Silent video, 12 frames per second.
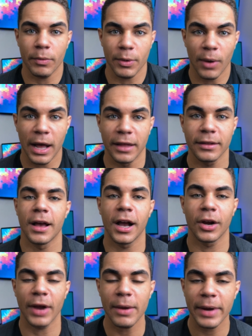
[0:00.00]
we want. A
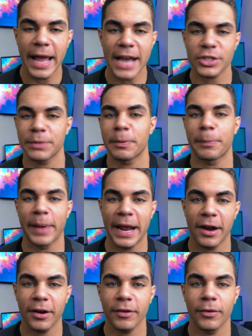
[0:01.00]
great way to actually
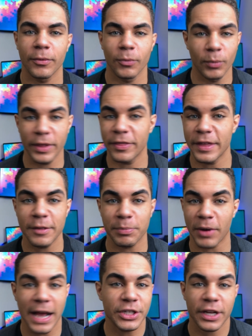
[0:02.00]
prepare with these
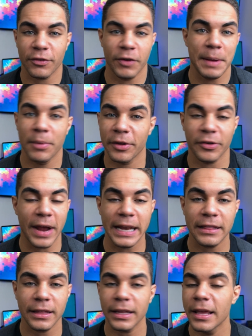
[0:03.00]
projects, frameworks, or
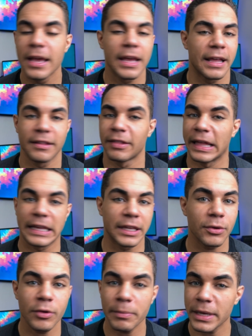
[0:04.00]
anything is like
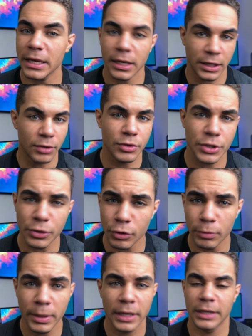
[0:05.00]
Udemy,
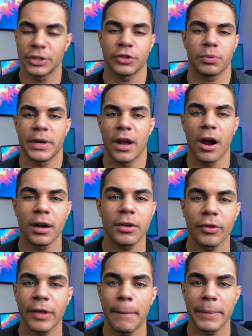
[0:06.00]
YouTube, just read
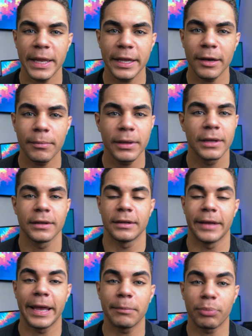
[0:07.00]
articles on Medium,
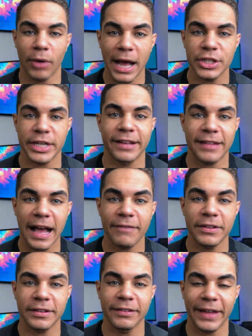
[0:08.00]
and projects.
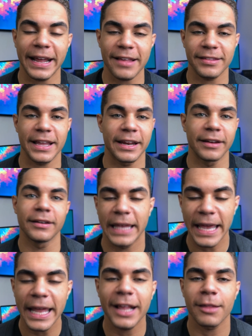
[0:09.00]
Obviously, like I stated,
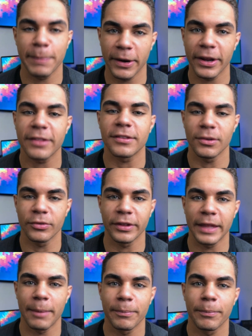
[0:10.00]
get experience using them